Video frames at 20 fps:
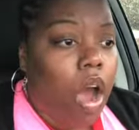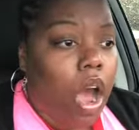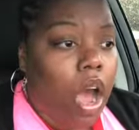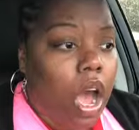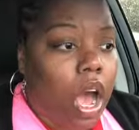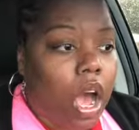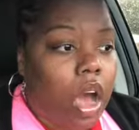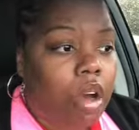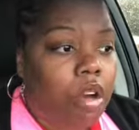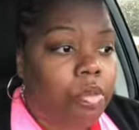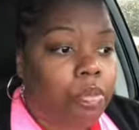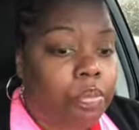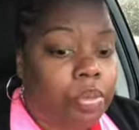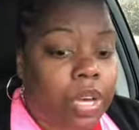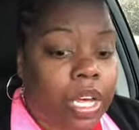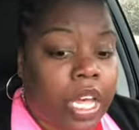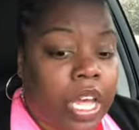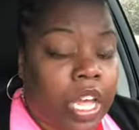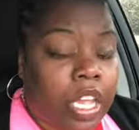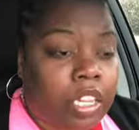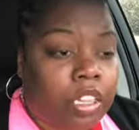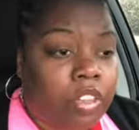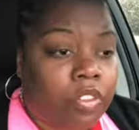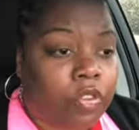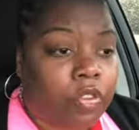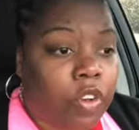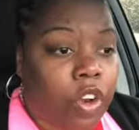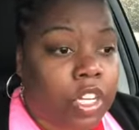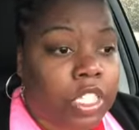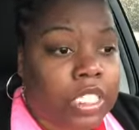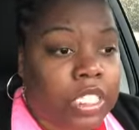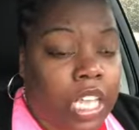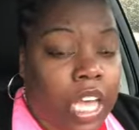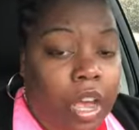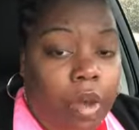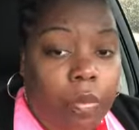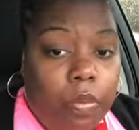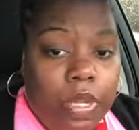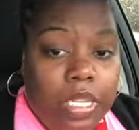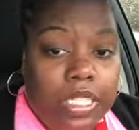But the first
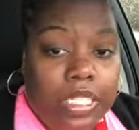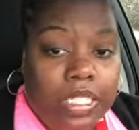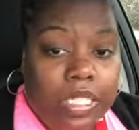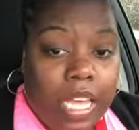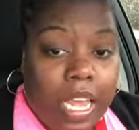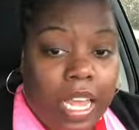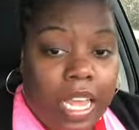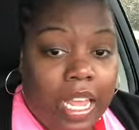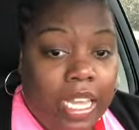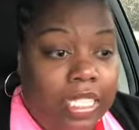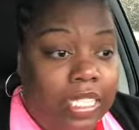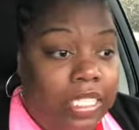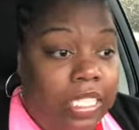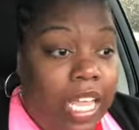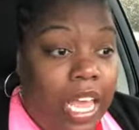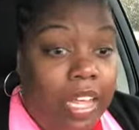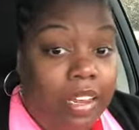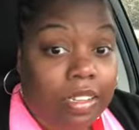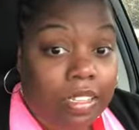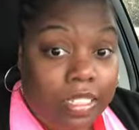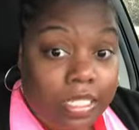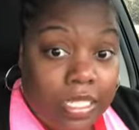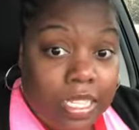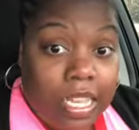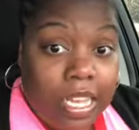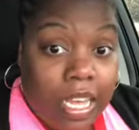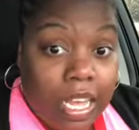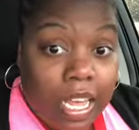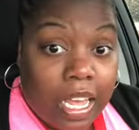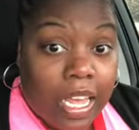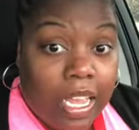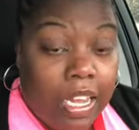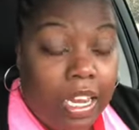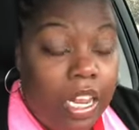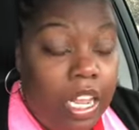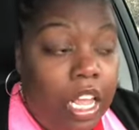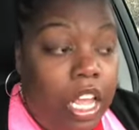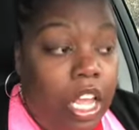time we say a style is cut,